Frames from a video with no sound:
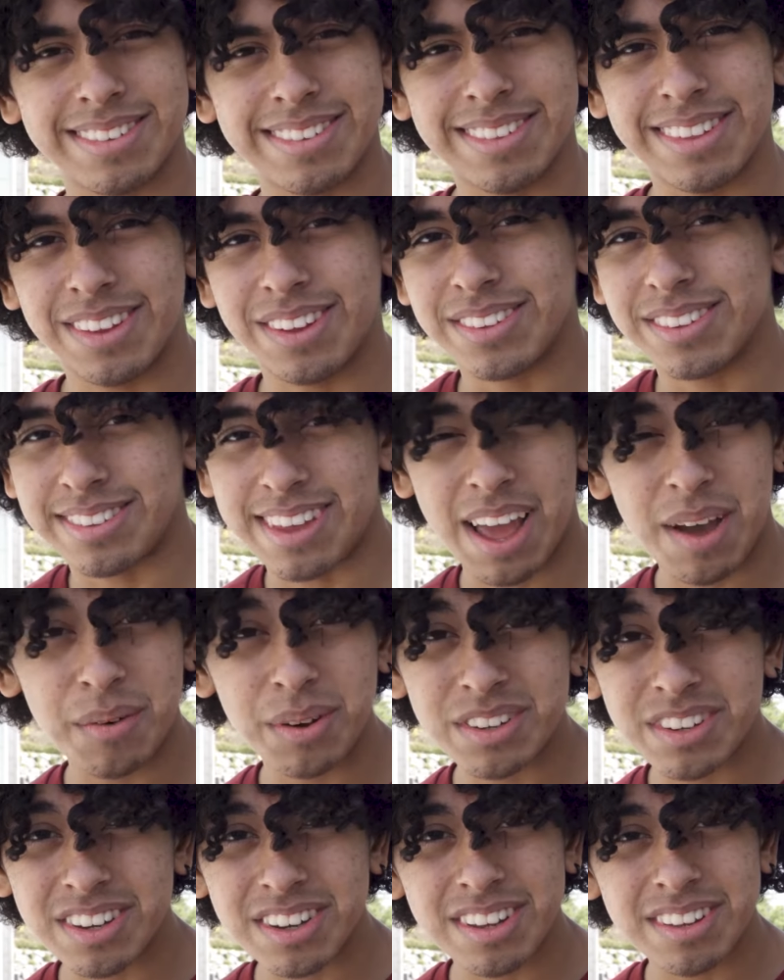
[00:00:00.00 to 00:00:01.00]
little
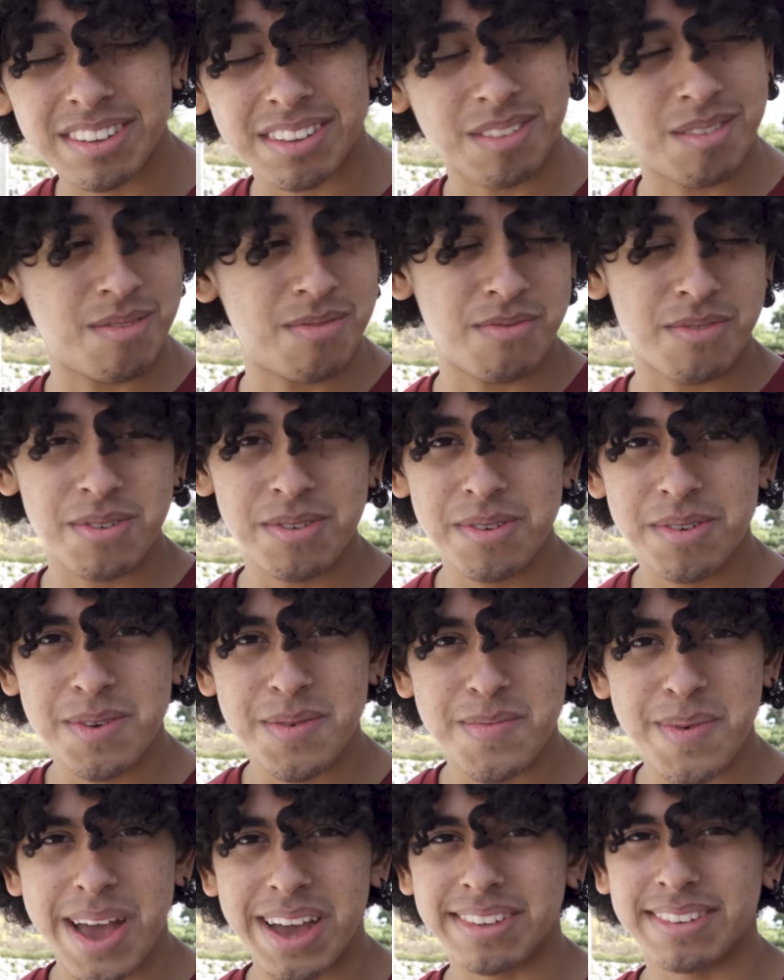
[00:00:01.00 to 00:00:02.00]
sandwiches, a little
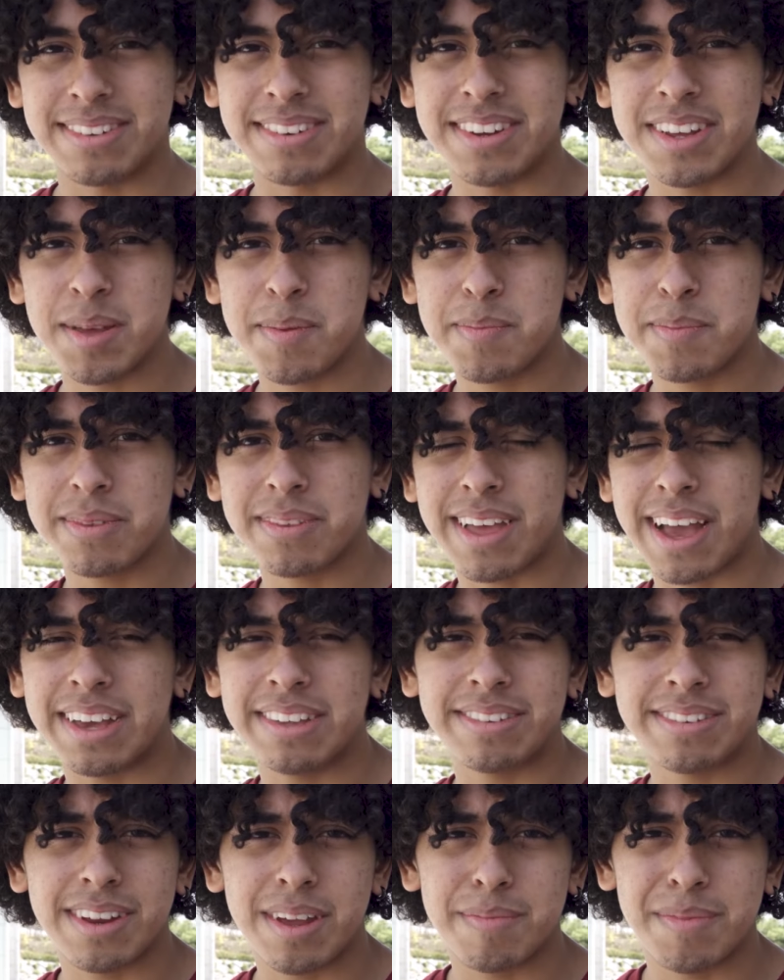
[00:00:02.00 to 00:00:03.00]
fruit, bags of chips,
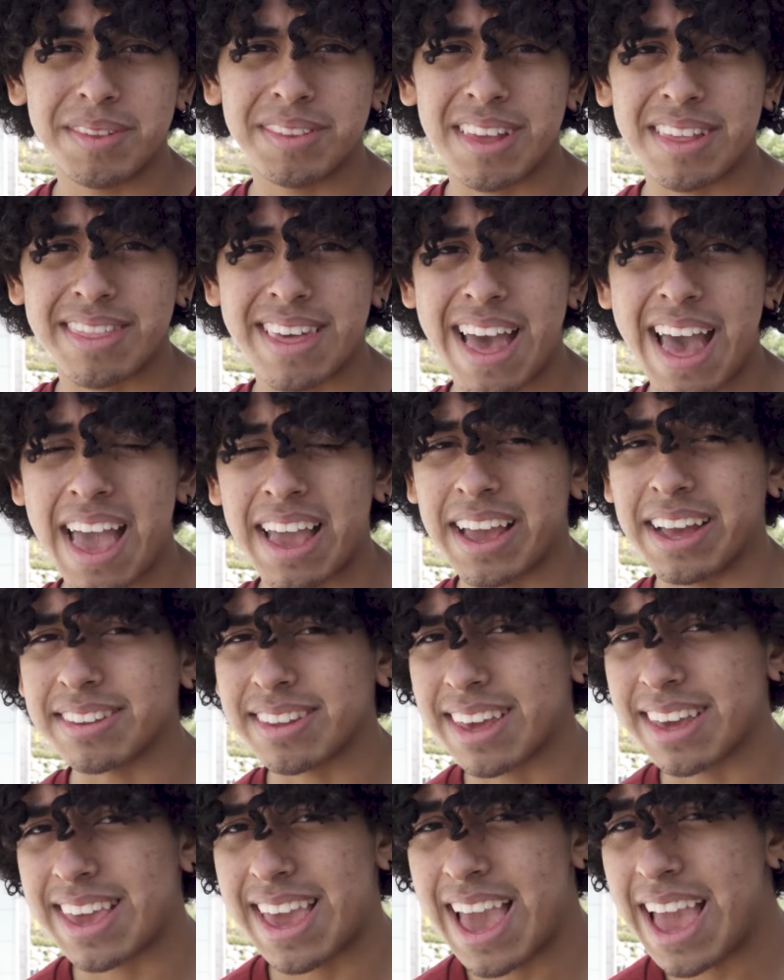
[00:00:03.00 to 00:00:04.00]
ice cream, things like that, I guess
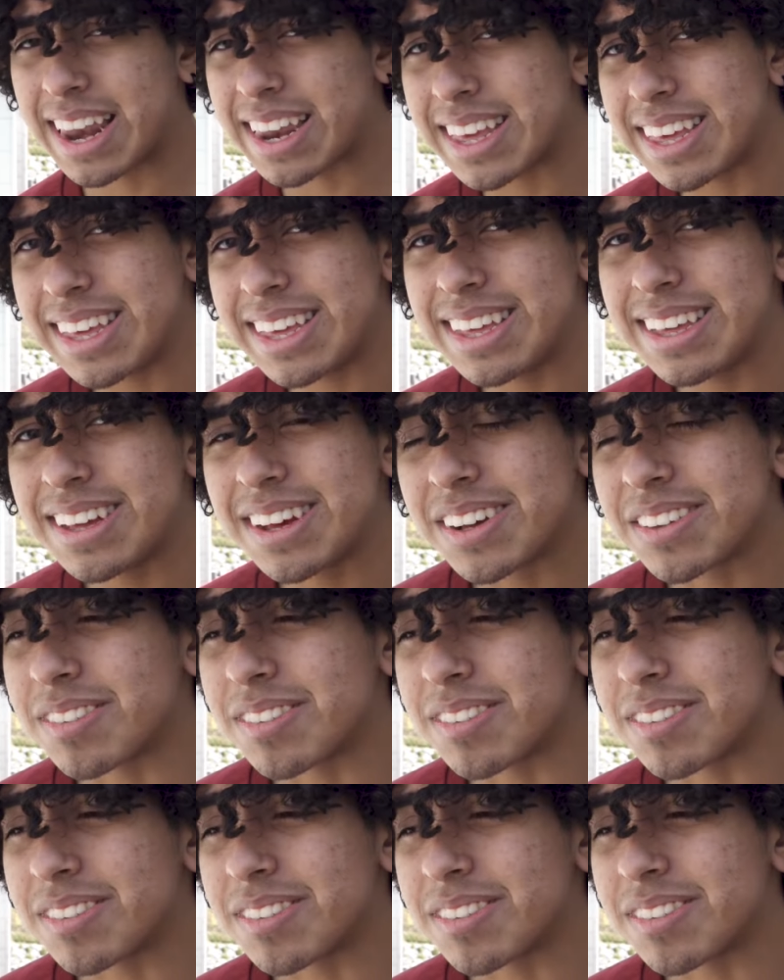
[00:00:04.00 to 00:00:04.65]
I can eat.